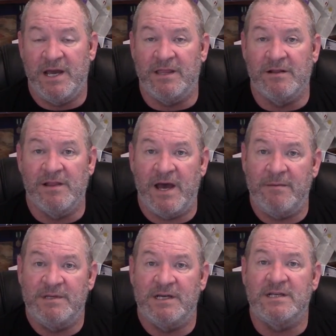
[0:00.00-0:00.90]
And the
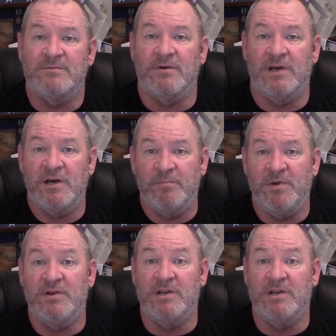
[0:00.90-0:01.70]
lab test will help you